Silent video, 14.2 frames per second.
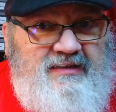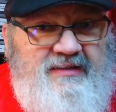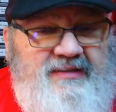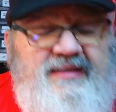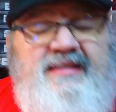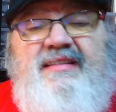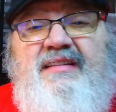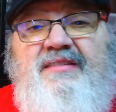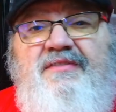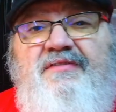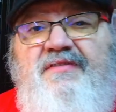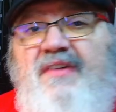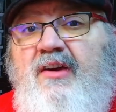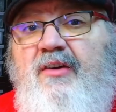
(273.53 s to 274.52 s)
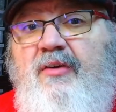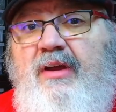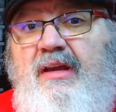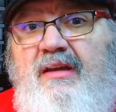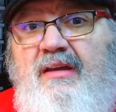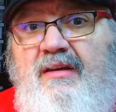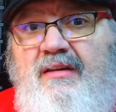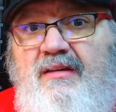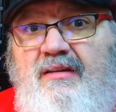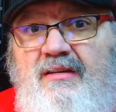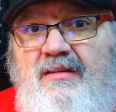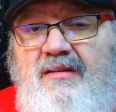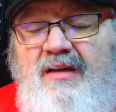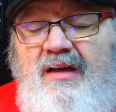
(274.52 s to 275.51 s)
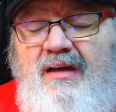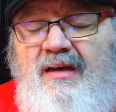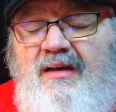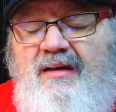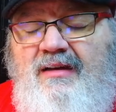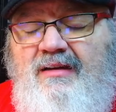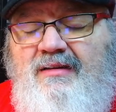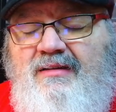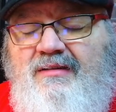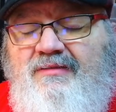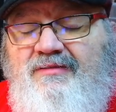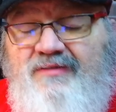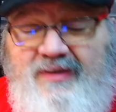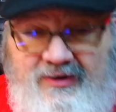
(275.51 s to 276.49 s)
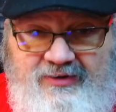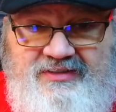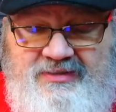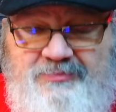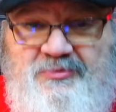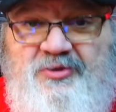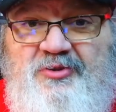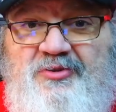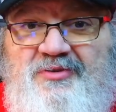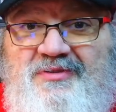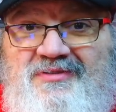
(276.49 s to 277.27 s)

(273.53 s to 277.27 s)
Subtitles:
This is a very, very subdued